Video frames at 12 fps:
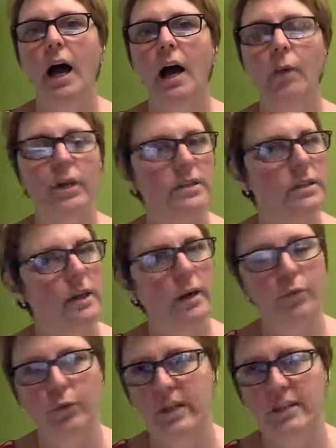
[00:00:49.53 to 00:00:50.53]
we did
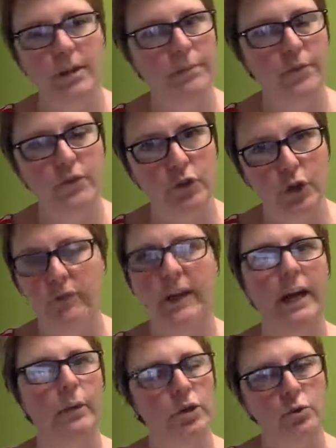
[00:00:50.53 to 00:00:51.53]
a recent
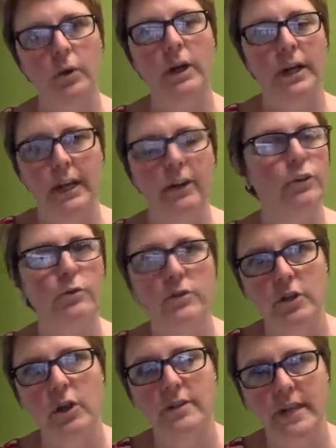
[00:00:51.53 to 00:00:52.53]
survey, which we're going to get the
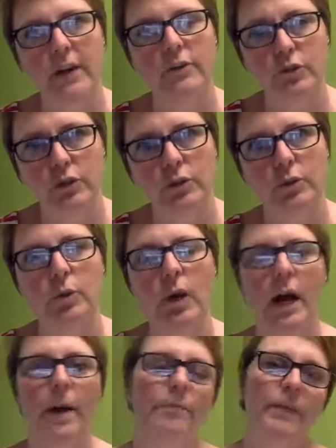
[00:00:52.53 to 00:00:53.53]
results out to you
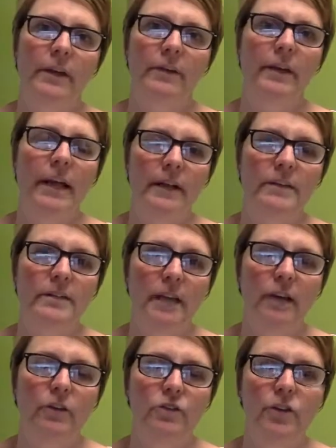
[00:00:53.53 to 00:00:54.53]
in the next
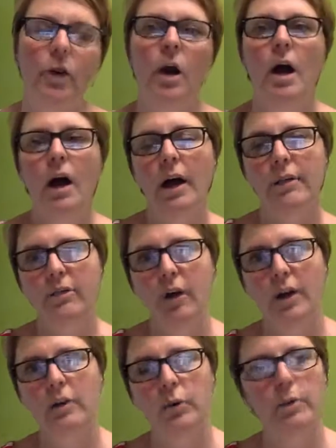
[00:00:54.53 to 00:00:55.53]
day or so. I
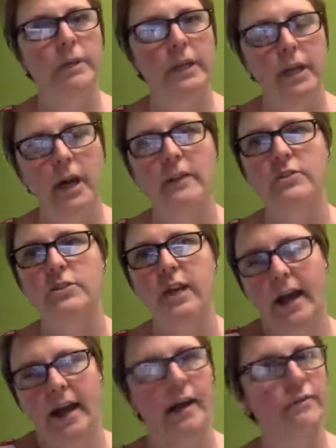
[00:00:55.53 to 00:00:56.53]
thought it would be nice to
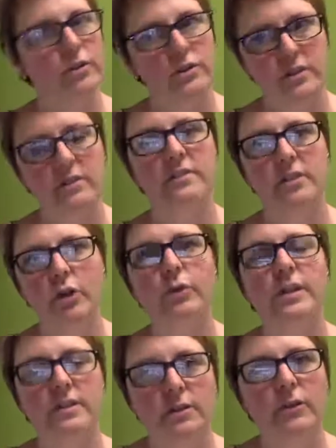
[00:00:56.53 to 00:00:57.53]
have just a
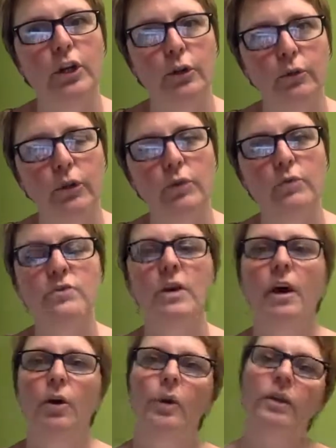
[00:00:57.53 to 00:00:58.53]
series of interviews
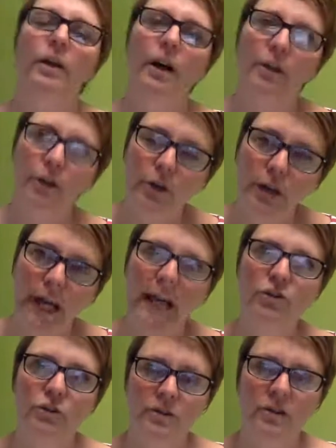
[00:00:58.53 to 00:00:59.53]
with other
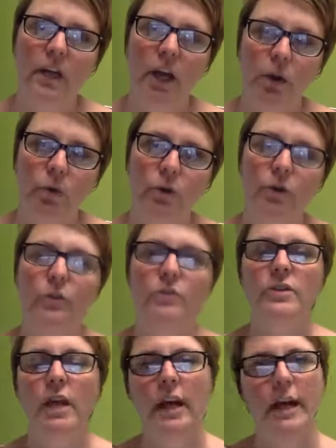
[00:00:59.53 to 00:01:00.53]
agency
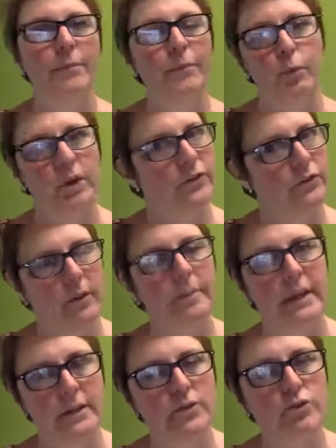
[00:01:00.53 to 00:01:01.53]
owners and with some
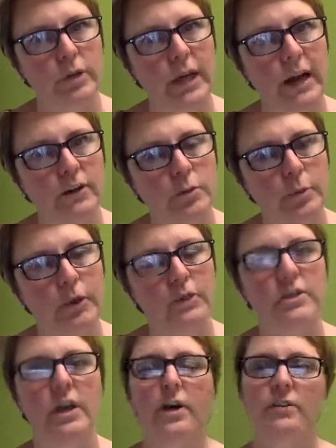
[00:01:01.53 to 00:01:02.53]
industry
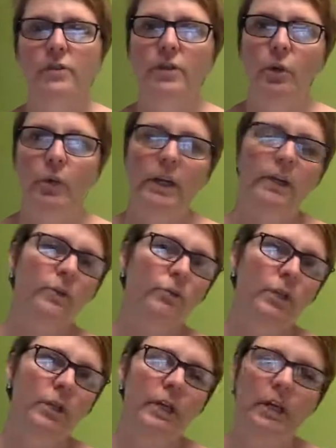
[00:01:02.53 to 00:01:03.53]
experts so that we can
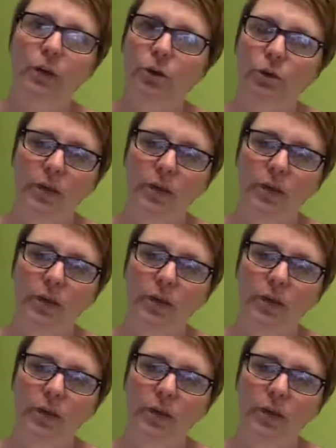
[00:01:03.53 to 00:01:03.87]
really hear